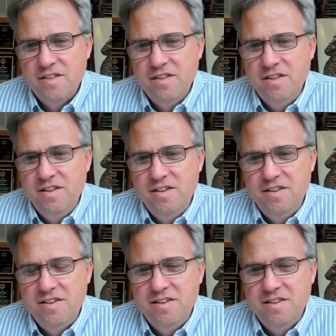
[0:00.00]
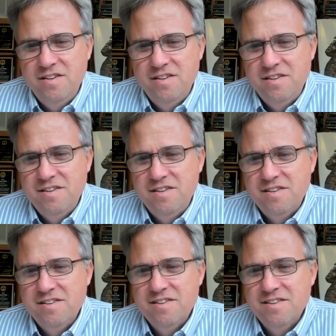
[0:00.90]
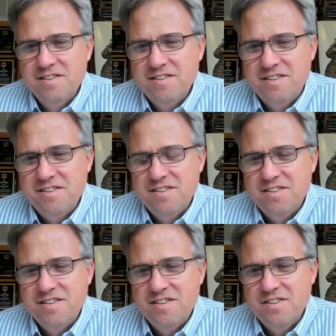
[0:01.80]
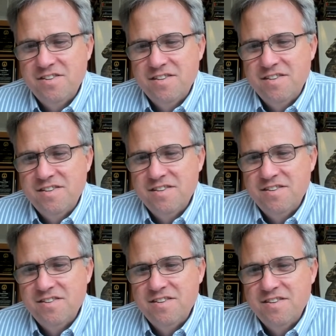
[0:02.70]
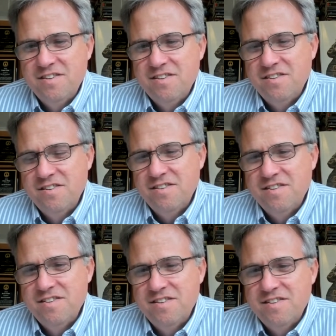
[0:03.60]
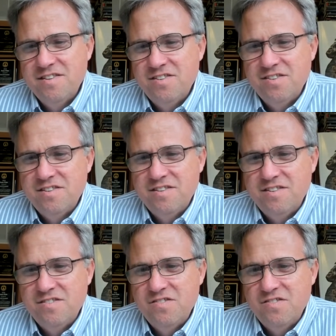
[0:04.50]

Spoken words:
(not speaking)